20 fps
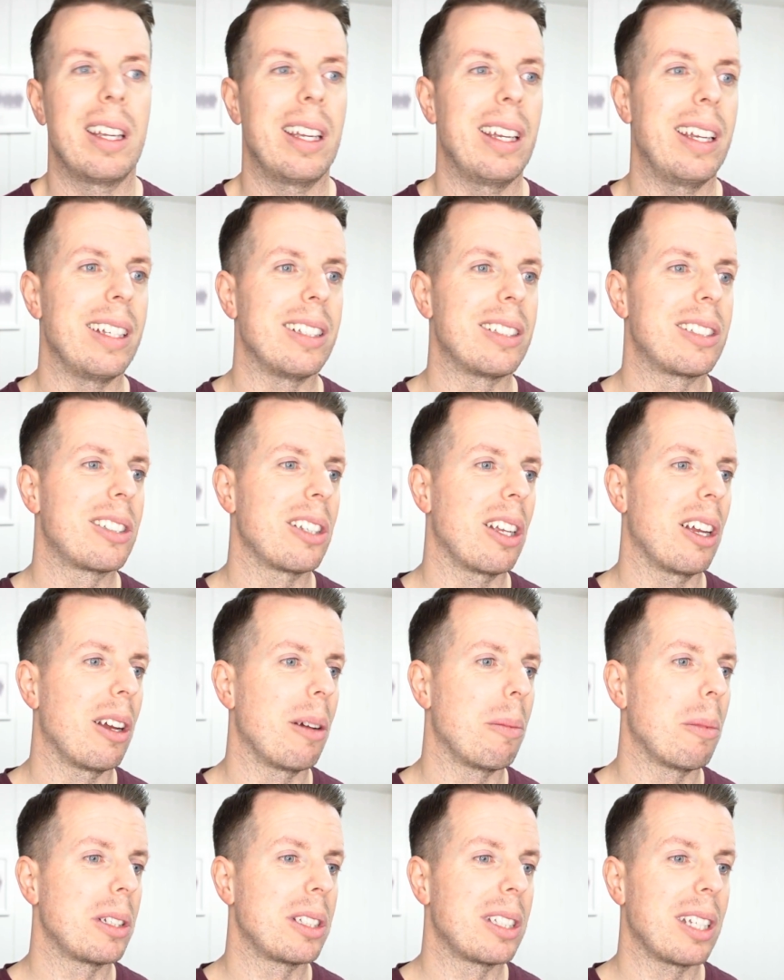It's,
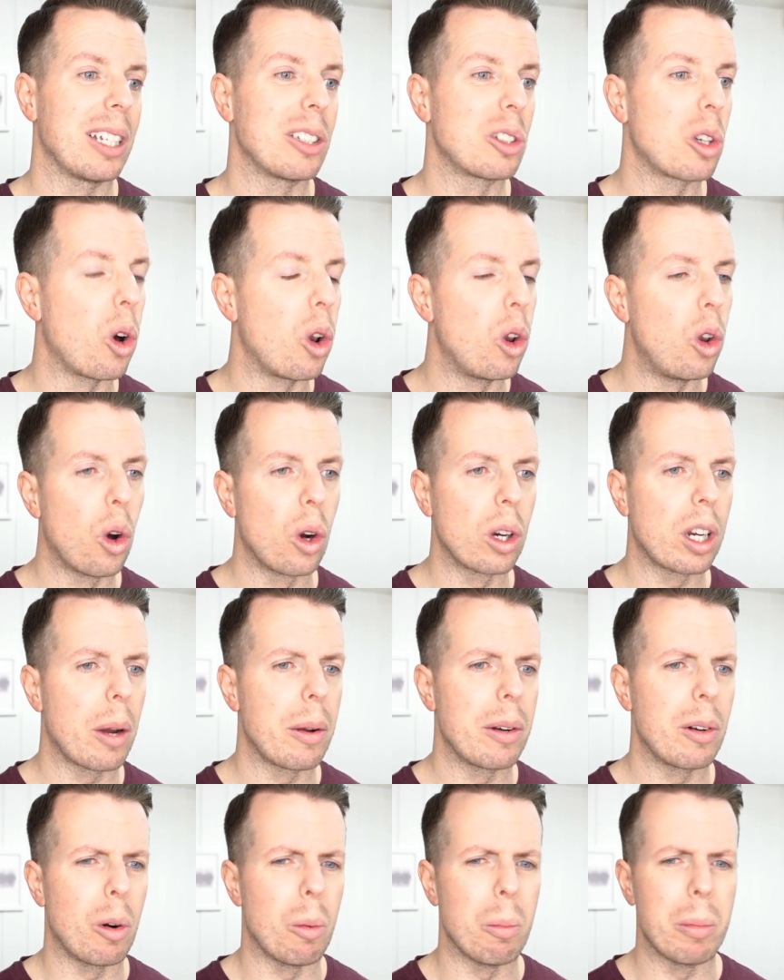I say, it's got a lot
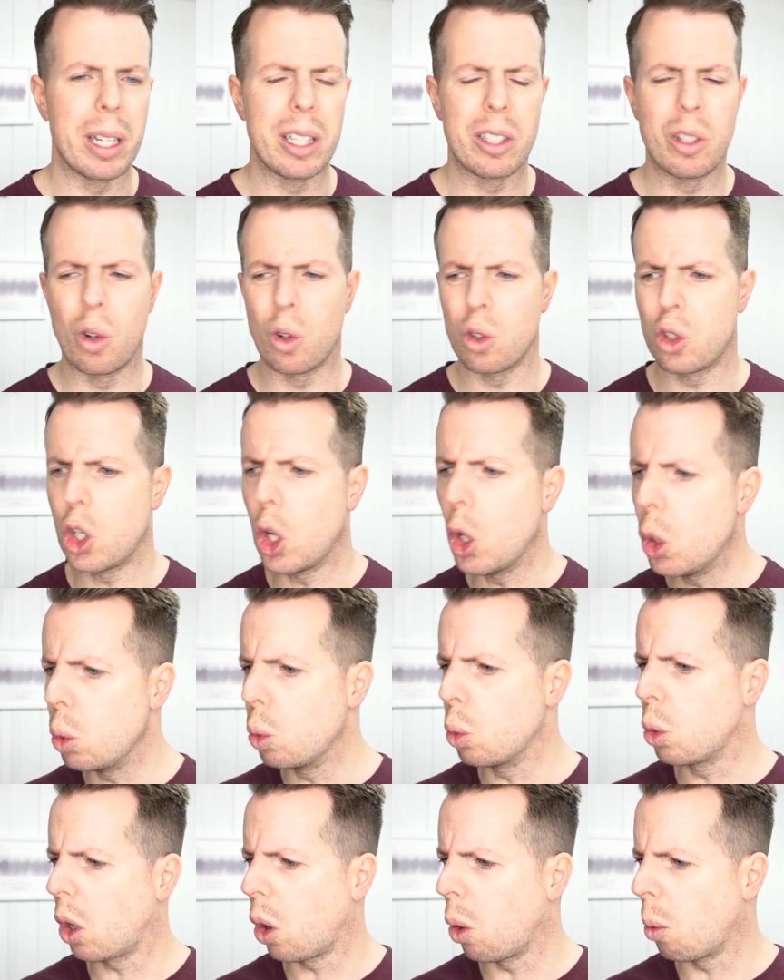going on, but it's not
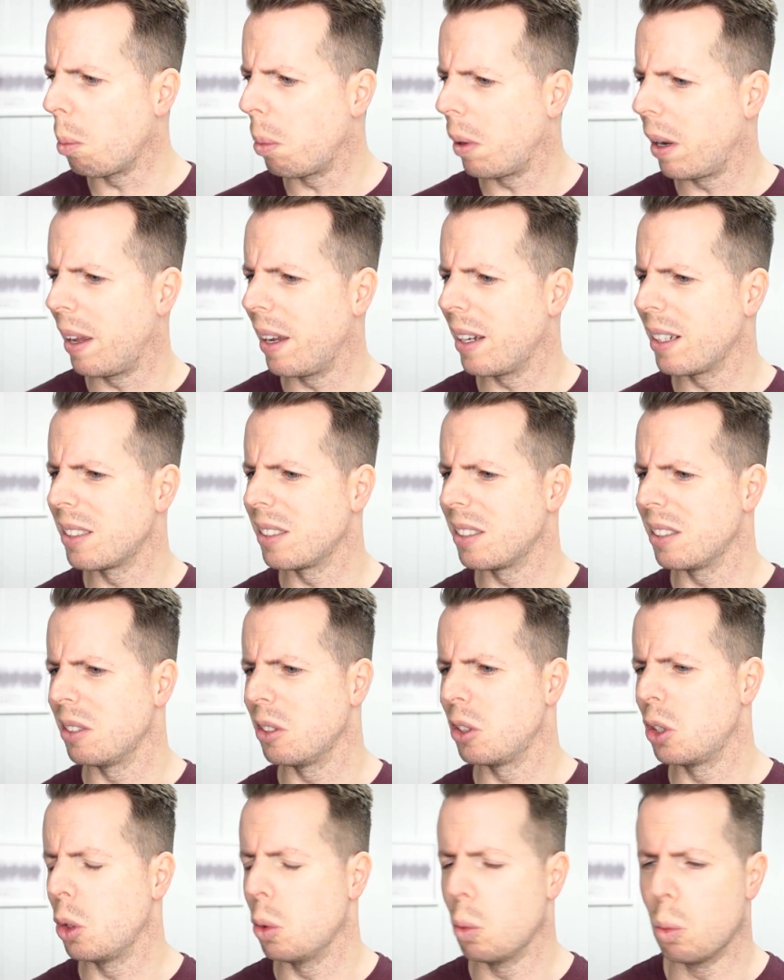too complex
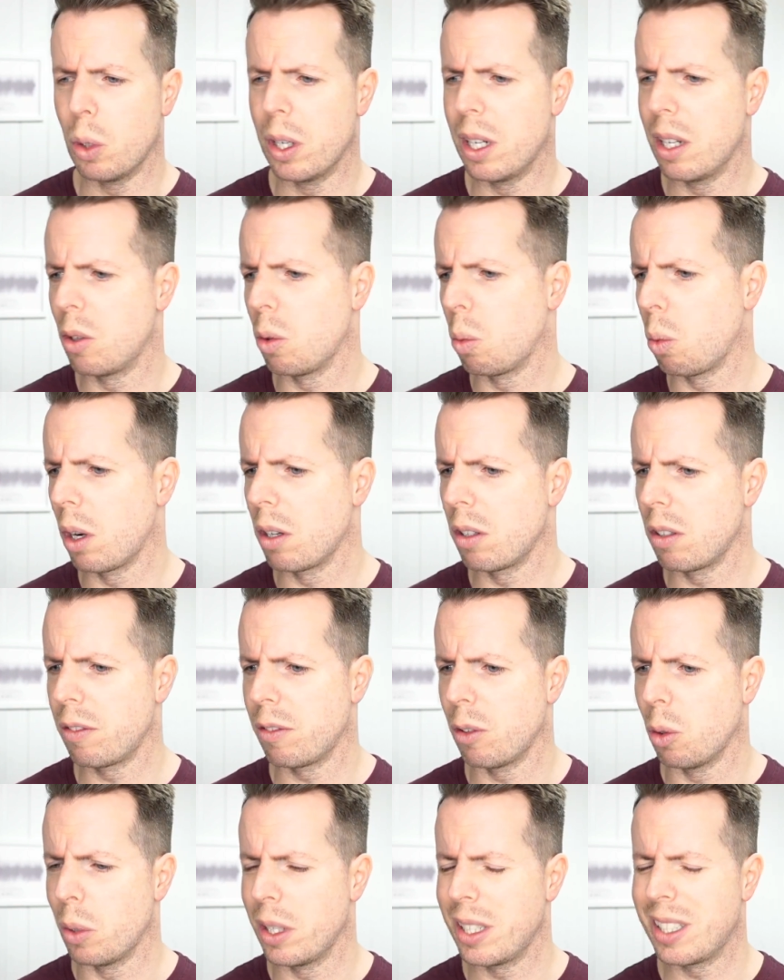and too weird or wonderful.